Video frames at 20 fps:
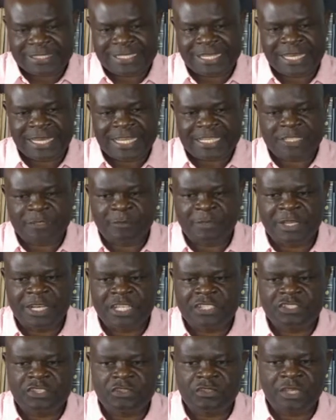an
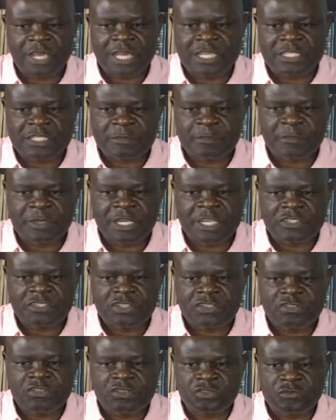assimilation
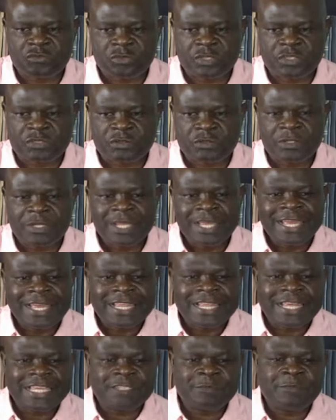situation,
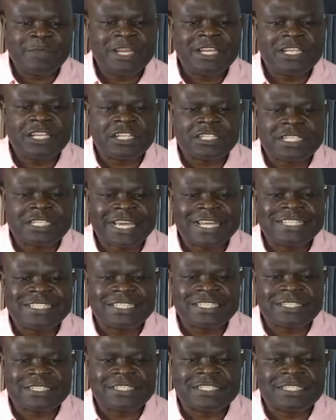the assimilated
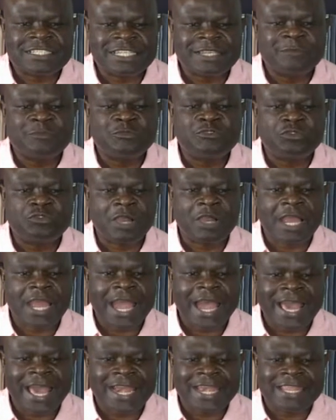cultures seem to
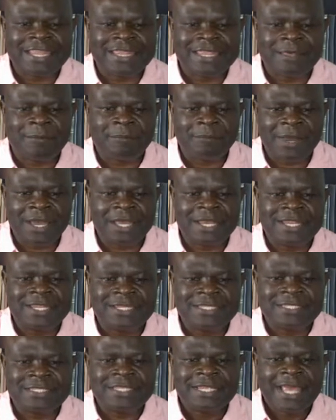carry the
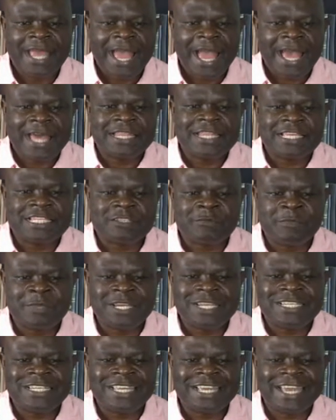burdens, and the
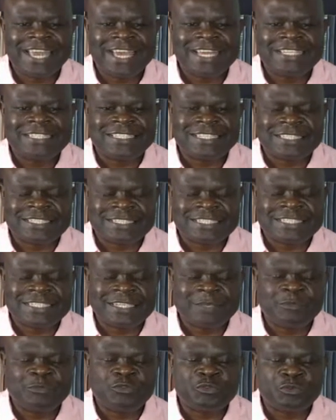assimilating cultures
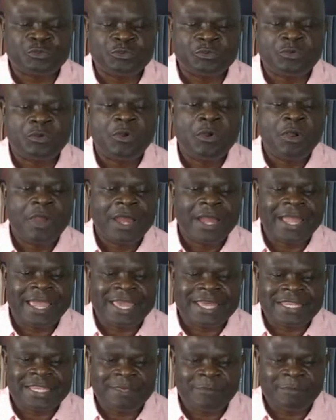seem to
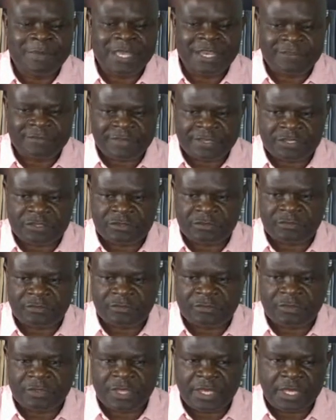get the benefits of
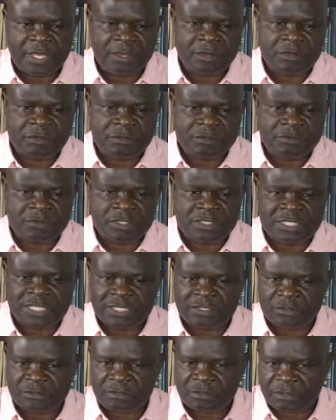the
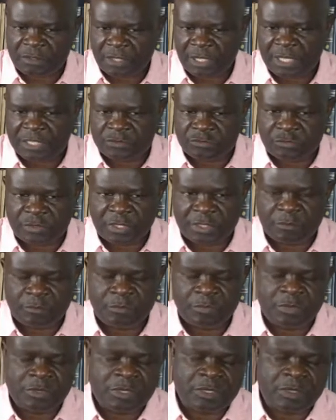transaction, as we
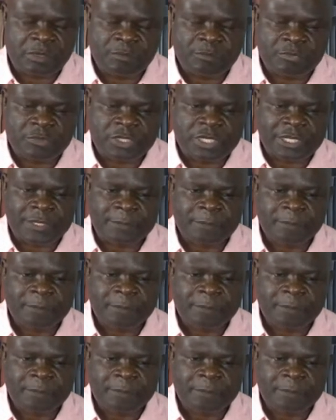can put it.